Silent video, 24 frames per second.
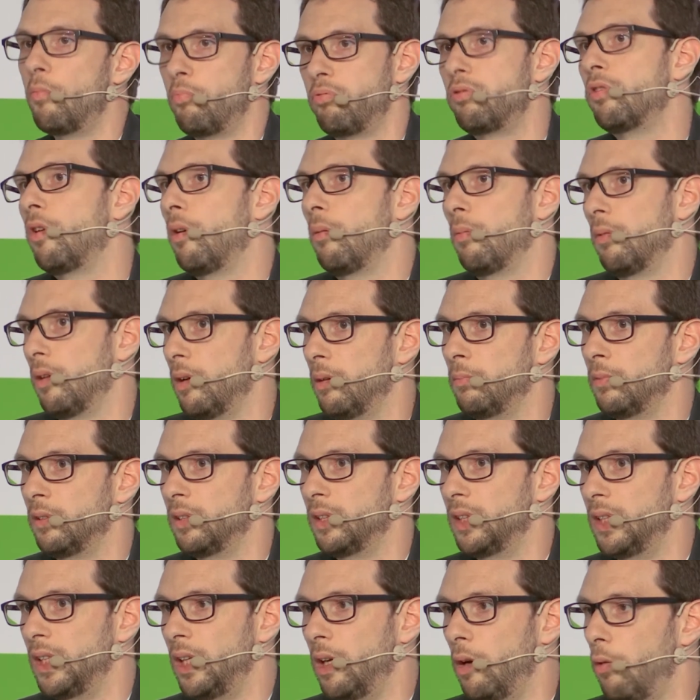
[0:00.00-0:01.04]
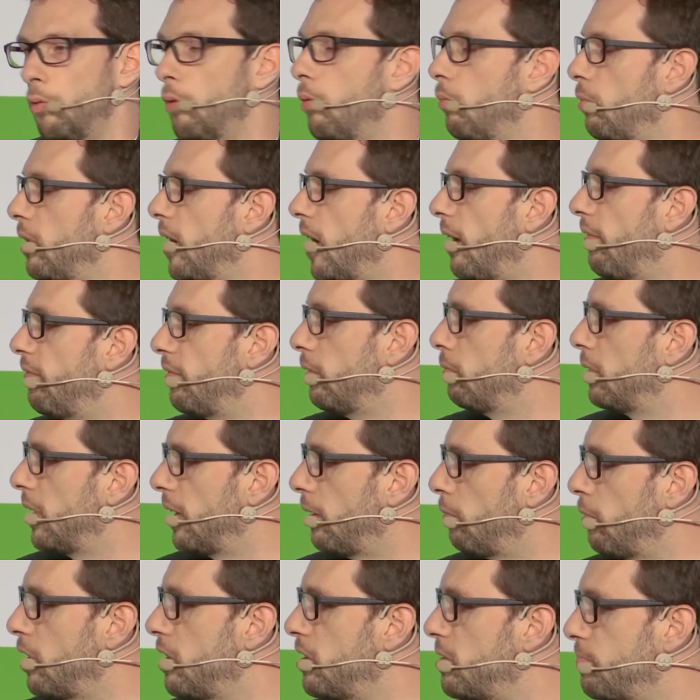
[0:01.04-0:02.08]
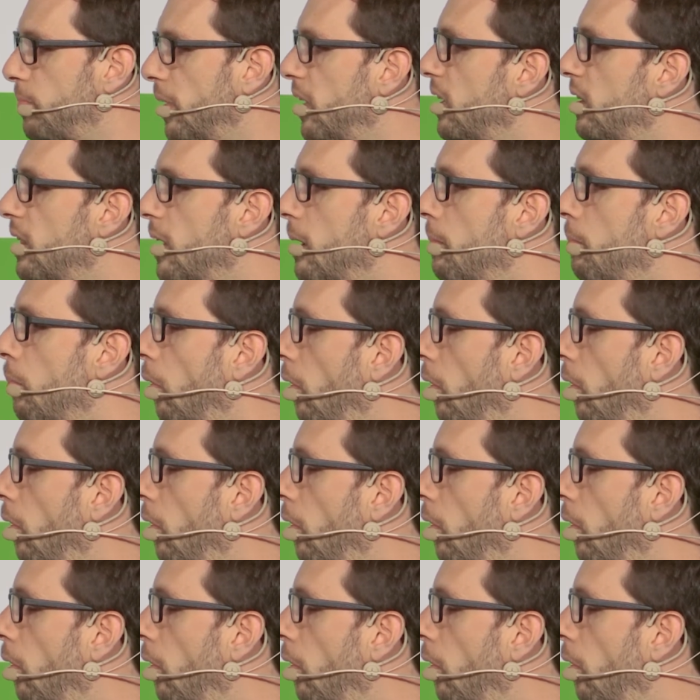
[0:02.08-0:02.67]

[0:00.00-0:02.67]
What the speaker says: problem. We pay them